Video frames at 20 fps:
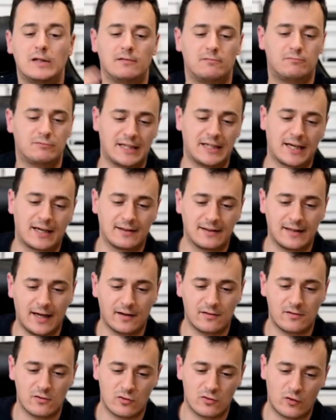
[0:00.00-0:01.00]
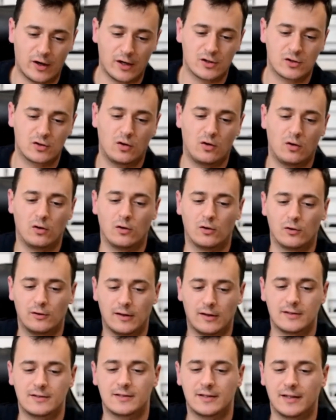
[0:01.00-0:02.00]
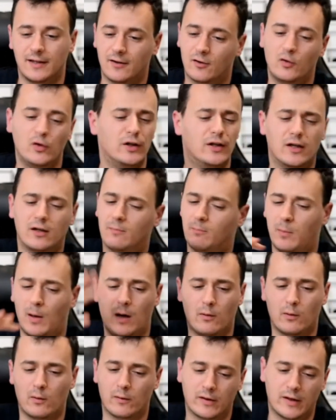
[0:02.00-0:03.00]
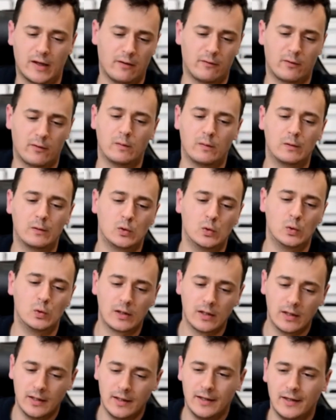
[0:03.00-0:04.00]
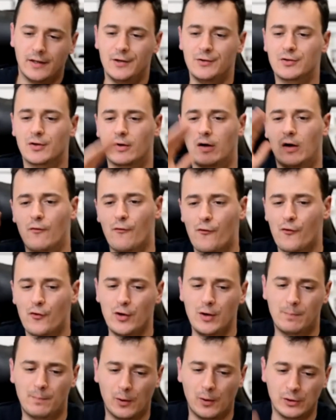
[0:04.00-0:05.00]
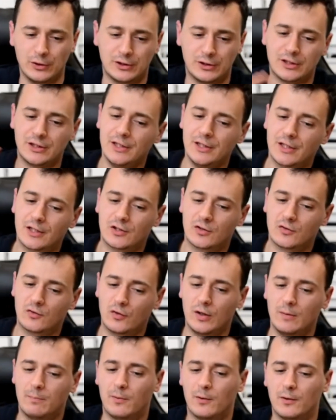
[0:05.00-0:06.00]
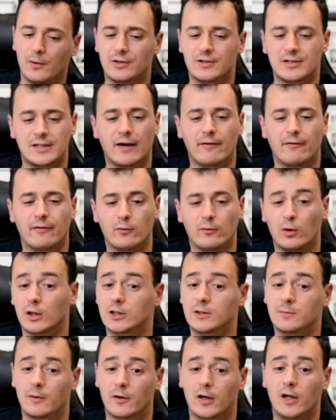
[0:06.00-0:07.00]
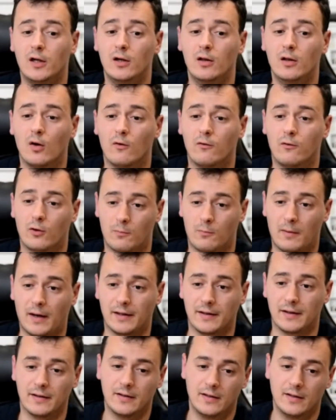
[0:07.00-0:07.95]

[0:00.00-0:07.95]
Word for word: second lactate threshold of, let's say, critical power, whatever you took, is around 3.6, 3.7 watts per kilo for men. Hmm.